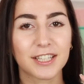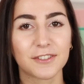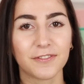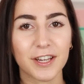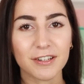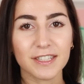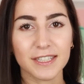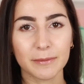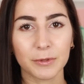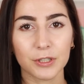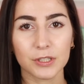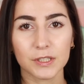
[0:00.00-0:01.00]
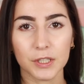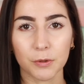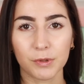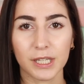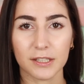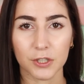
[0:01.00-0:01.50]
It's very similar to
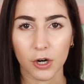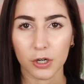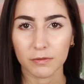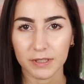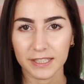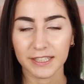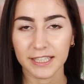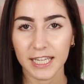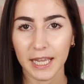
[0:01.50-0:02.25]
the one that Tarte recently